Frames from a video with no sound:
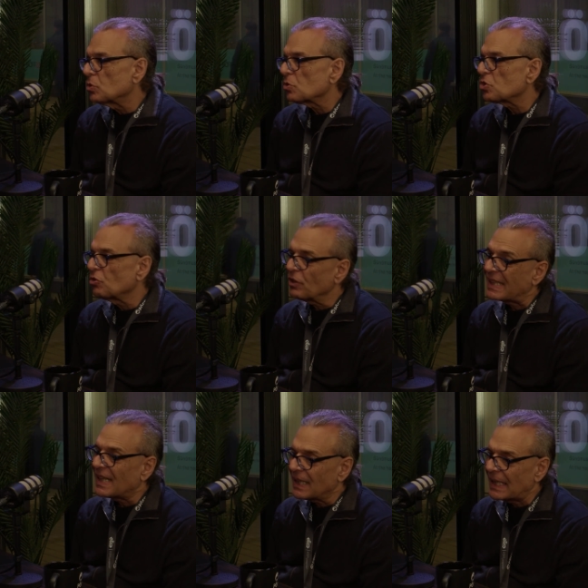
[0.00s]
So
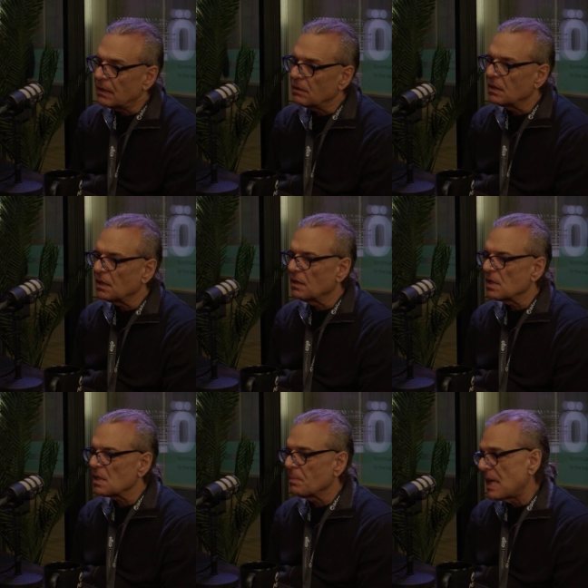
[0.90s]
Shireen Khaled did
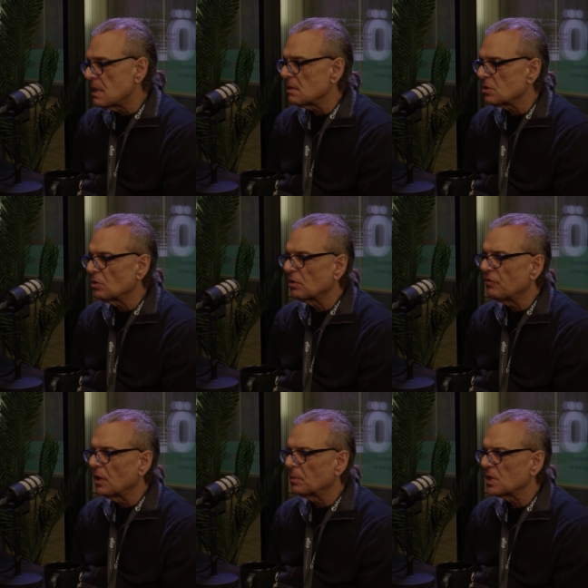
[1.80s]
this amazing short film.